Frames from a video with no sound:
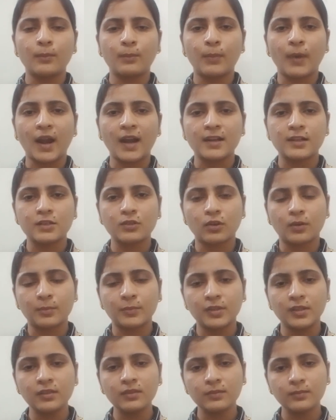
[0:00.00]
parts of
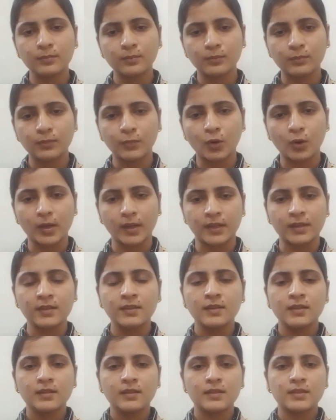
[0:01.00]
the body,
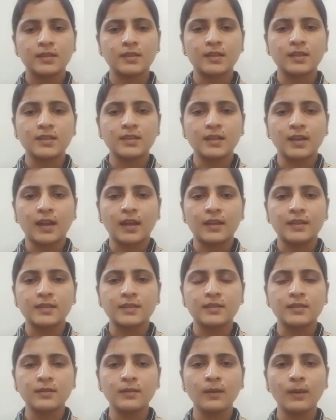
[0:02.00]
such as
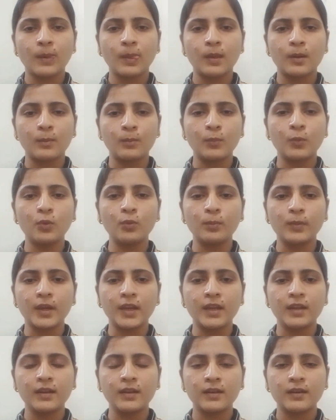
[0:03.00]
the
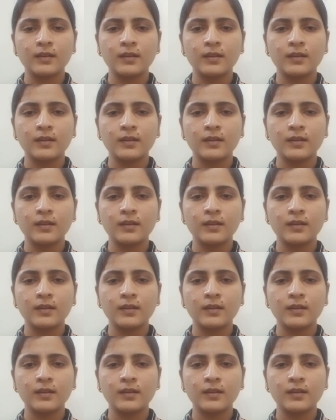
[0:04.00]
movement